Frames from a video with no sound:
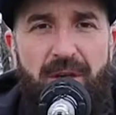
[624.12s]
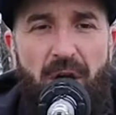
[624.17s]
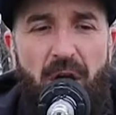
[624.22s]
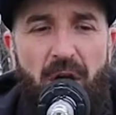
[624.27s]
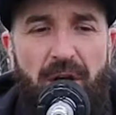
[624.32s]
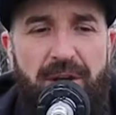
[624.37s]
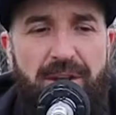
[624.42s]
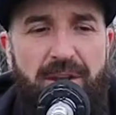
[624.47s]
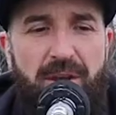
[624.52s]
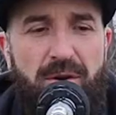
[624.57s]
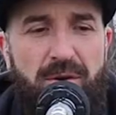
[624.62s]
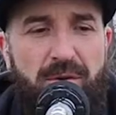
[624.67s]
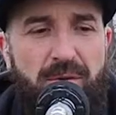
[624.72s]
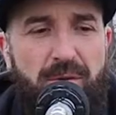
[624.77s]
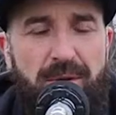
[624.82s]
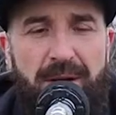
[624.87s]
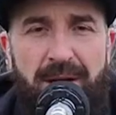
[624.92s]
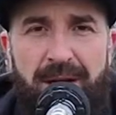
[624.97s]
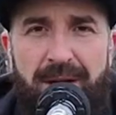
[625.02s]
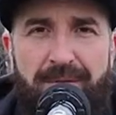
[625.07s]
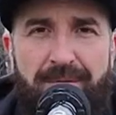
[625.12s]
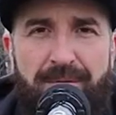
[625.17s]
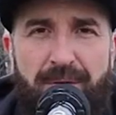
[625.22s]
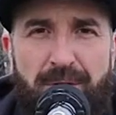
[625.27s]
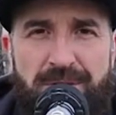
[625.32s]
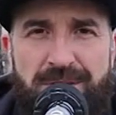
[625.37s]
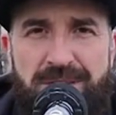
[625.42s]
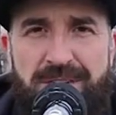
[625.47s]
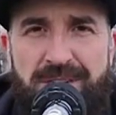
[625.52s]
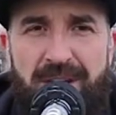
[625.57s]
The audio uh,
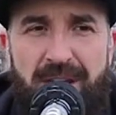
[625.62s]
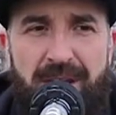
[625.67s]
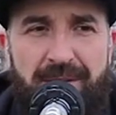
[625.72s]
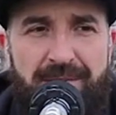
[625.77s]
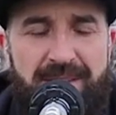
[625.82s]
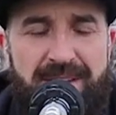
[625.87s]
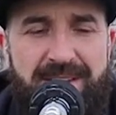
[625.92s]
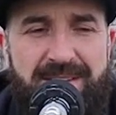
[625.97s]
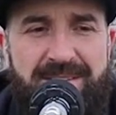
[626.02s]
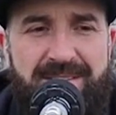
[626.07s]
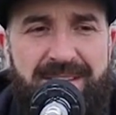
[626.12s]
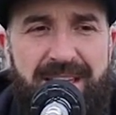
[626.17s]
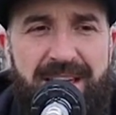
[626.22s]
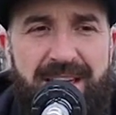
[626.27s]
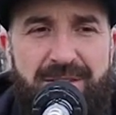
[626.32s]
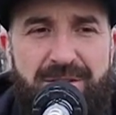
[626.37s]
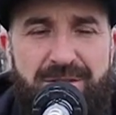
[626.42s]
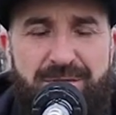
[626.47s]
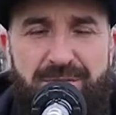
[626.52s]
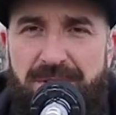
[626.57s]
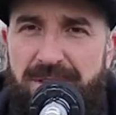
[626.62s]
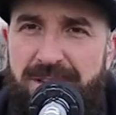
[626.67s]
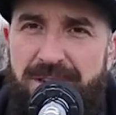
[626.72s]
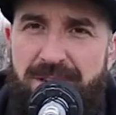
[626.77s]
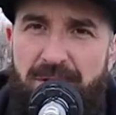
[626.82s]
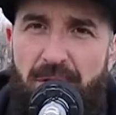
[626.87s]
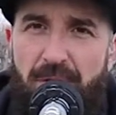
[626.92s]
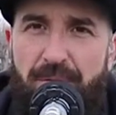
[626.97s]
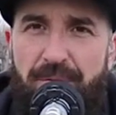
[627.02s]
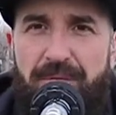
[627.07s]
version of this, there's really
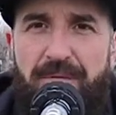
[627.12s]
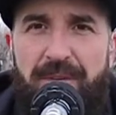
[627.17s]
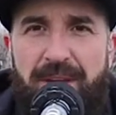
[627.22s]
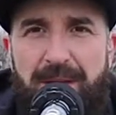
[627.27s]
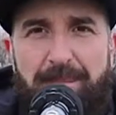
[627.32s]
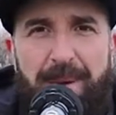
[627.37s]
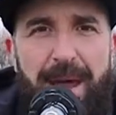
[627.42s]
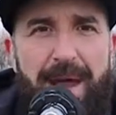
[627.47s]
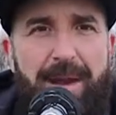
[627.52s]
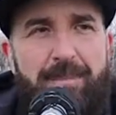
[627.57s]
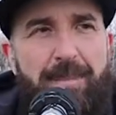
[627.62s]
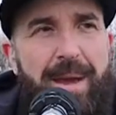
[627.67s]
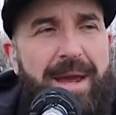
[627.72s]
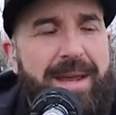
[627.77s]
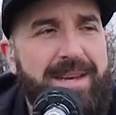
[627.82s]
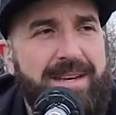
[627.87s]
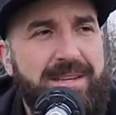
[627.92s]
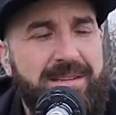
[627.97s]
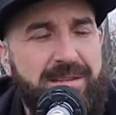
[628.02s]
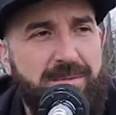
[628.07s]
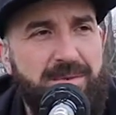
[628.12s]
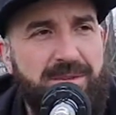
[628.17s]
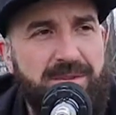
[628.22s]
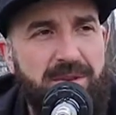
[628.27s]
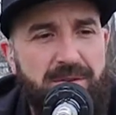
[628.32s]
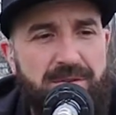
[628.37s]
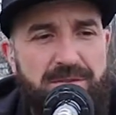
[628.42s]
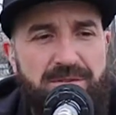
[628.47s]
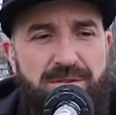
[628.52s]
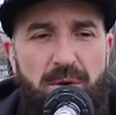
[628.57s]
no feedback mechanism,
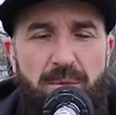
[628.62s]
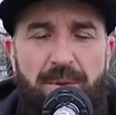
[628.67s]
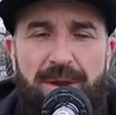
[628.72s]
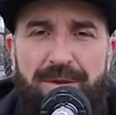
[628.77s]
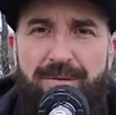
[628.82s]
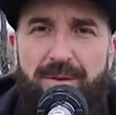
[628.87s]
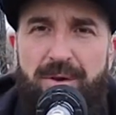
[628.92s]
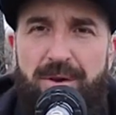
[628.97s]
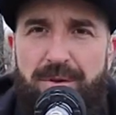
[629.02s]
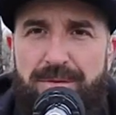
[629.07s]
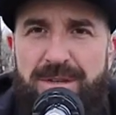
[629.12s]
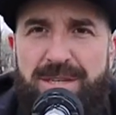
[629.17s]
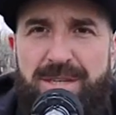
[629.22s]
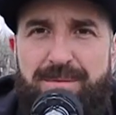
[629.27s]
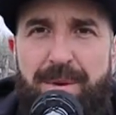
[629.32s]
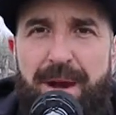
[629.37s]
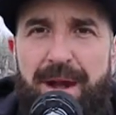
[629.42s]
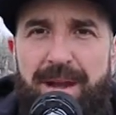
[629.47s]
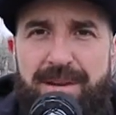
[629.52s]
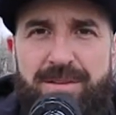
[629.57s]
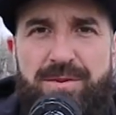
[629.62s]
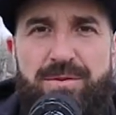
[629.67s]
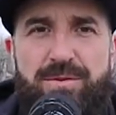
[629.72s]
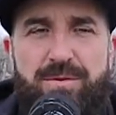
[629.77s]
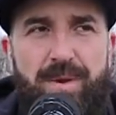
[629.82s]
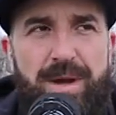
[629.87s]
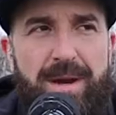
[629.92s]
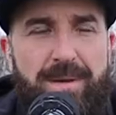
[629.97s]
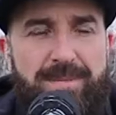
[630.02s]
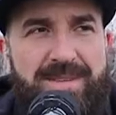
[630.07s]
so there's no way for you to respond to
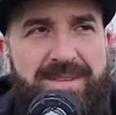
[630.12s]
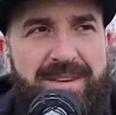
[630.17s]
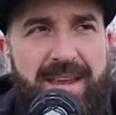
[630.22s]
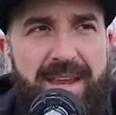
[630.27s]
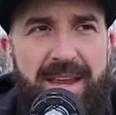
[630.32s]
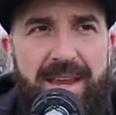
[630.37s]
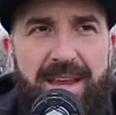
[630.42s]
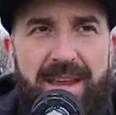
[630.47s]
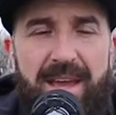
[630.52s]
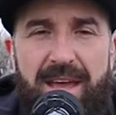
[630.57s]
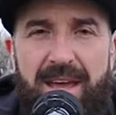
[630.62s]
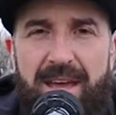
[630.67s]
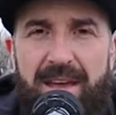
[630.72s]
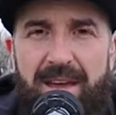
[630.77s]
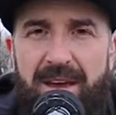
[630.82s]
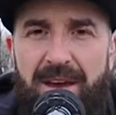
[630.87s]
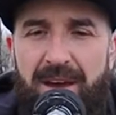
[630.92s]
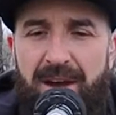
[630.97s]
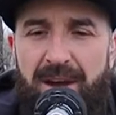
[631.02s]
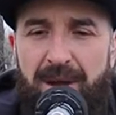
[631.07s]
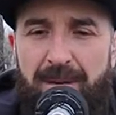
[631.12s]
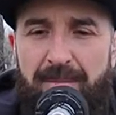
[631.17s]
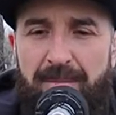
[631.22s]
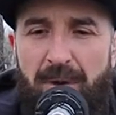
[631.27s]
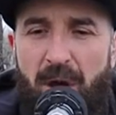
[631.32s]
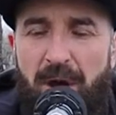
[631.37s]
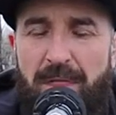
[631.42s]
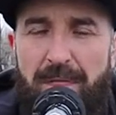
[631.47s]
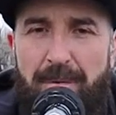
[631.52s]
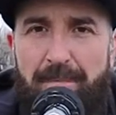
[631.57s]
what I'm saying um,
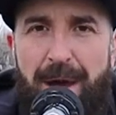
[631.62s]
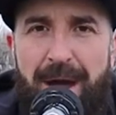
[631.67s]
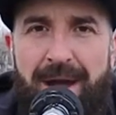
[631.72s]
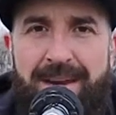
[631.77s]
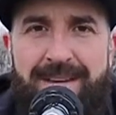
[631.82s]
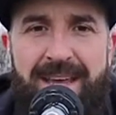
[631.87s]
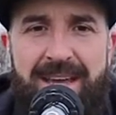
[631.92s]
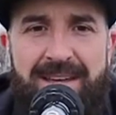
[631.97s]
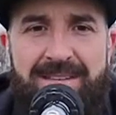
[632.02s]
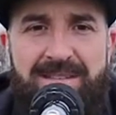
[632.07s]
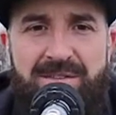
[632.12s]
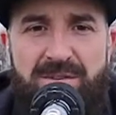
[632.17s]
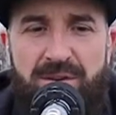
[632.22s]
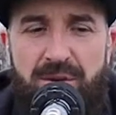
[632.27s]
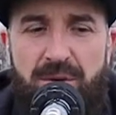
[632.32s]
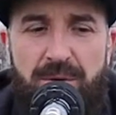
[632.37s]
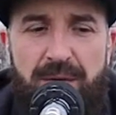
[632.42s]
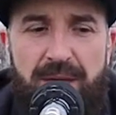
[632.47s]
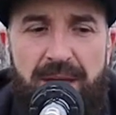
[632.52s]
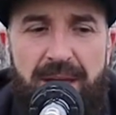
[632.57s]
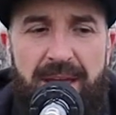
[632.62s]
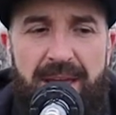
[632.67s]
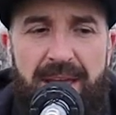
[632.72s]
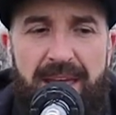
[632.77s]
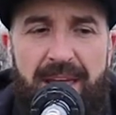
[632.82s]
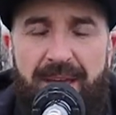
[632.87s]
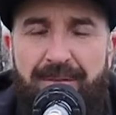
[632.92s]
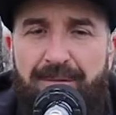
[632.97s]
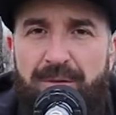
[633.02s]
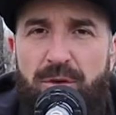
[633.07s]
on the podcast. So
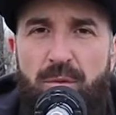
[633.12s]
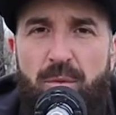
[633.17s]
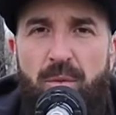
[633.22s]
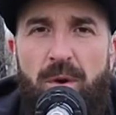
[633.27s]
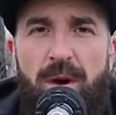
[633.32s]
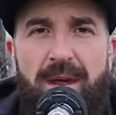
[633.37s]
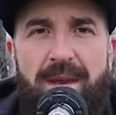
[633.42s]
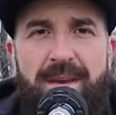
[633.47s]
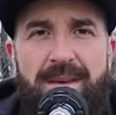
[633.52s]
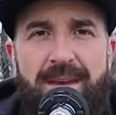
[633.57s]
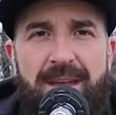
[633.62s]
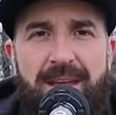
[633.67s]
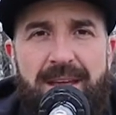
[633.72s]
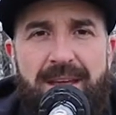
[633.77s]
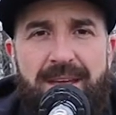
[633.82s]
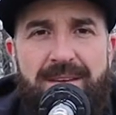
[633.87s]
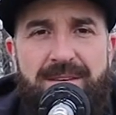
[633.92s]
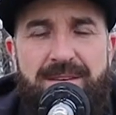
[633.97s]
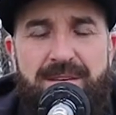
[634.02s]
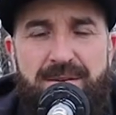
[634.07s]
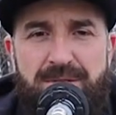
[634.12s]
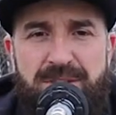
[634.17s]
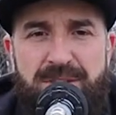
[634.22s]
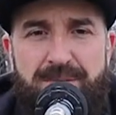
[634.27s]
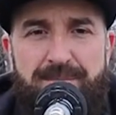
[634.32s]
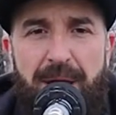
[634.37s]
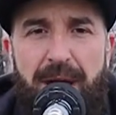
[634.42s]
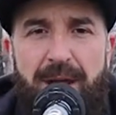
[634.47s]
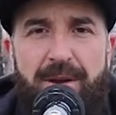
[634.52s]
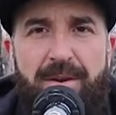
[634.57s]
if you want to
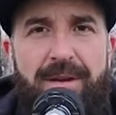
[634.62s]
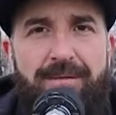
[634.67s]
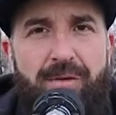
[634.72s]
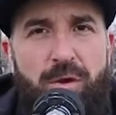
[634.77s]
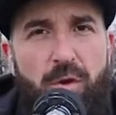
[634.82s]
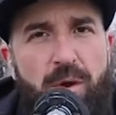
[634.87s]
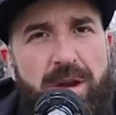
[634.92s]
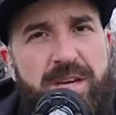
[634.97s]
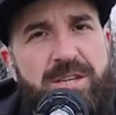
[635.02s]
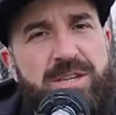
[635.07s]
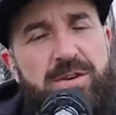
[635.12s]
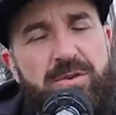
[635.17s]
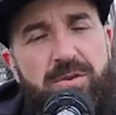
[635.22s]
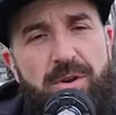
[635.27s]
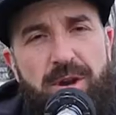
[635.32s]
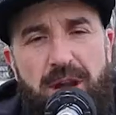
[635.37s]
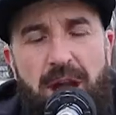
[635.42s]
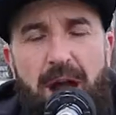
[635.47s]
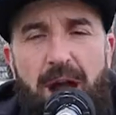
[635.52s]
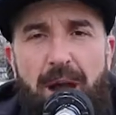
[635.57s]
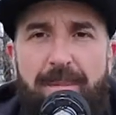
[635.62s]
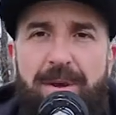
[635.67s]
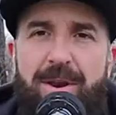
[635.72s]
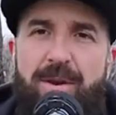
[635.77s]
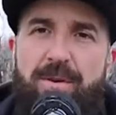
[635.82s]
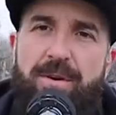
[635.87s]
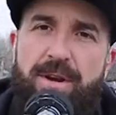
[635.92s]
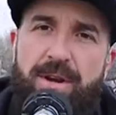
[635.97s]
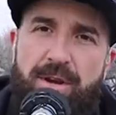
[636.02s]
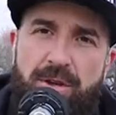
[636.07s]
respond or have a question or a
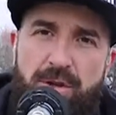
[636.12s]
comment or an